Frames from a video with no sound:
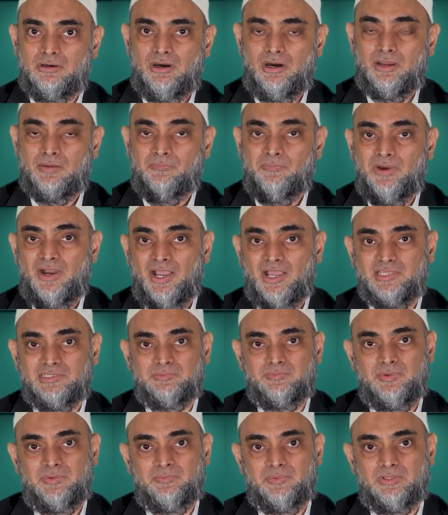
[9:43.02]
are pious
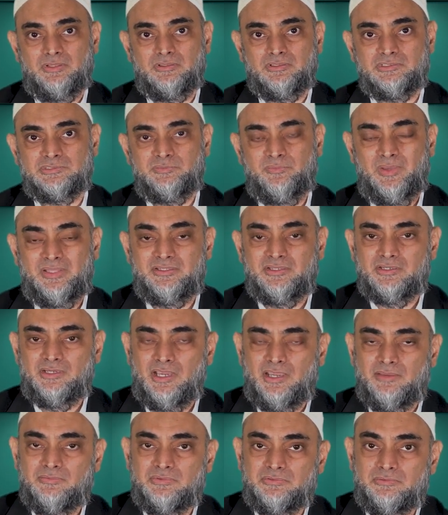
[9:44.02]
people. Spend the
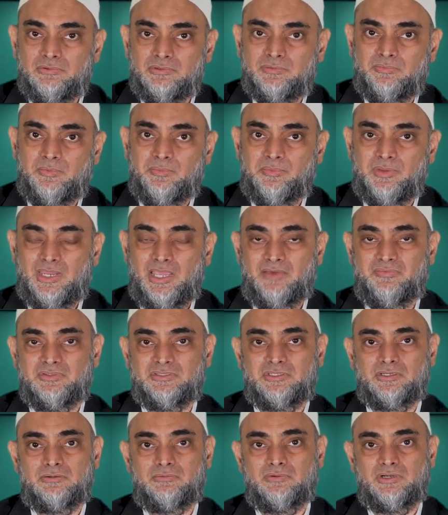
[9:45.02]
time with those people have a
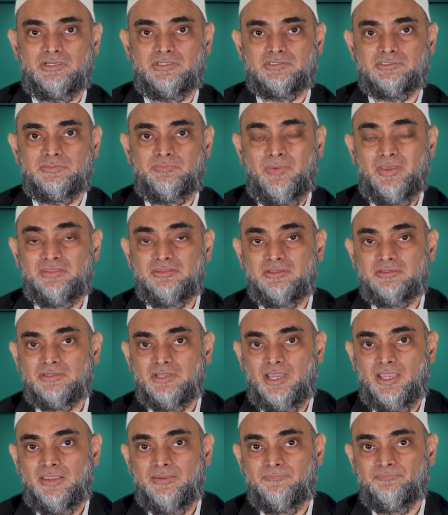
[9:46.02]
taqwa. Spend the
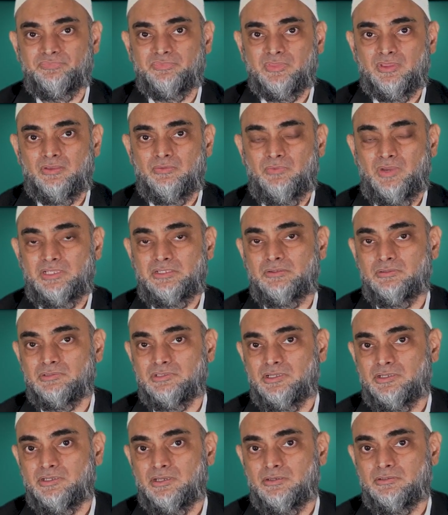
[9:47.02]
time where you
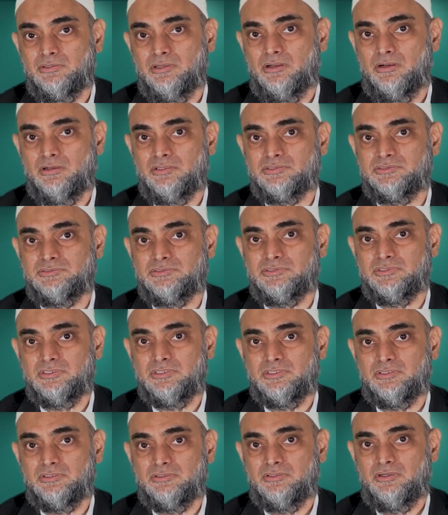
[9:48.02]
learn the knowledge
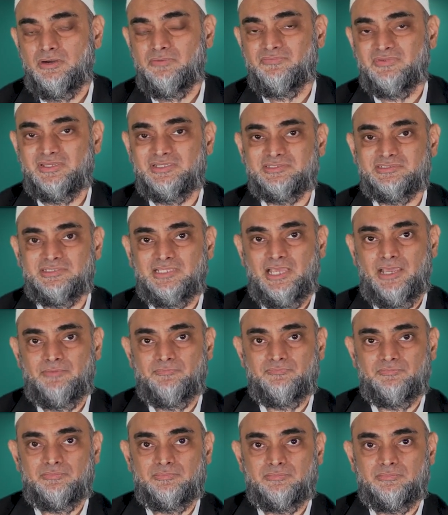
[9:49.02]
of an
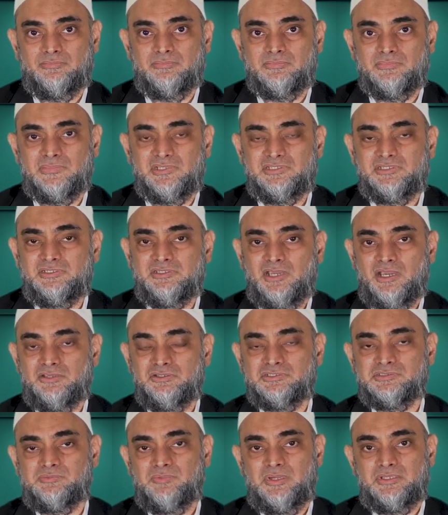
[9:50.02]
Islam. This is how
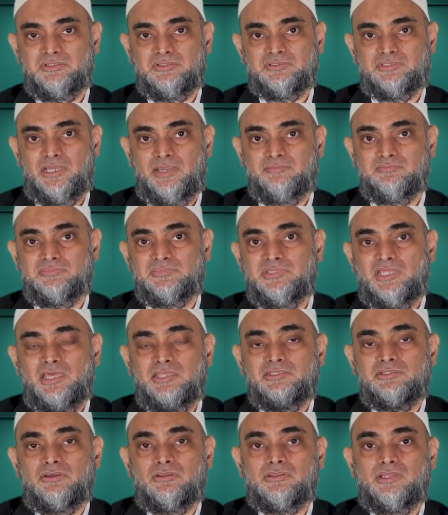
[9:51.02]
you spend your time,
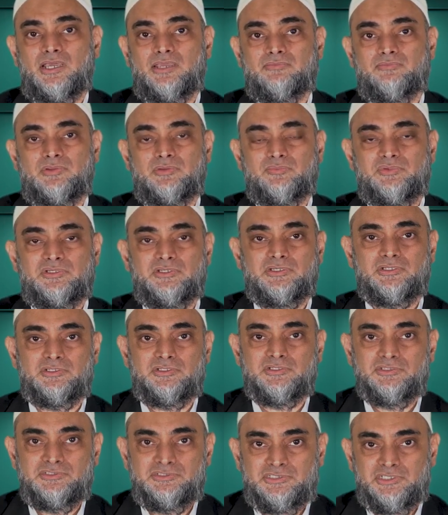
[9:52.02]
then your life will be
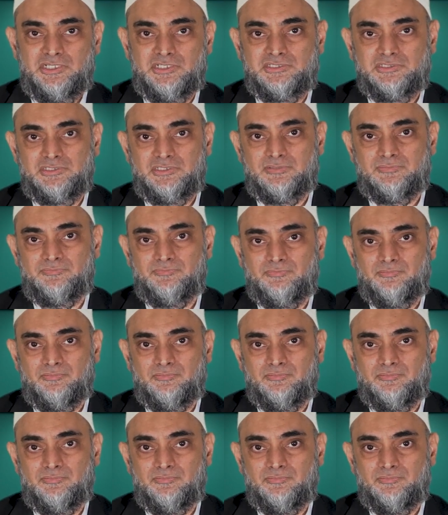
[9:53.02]
changed.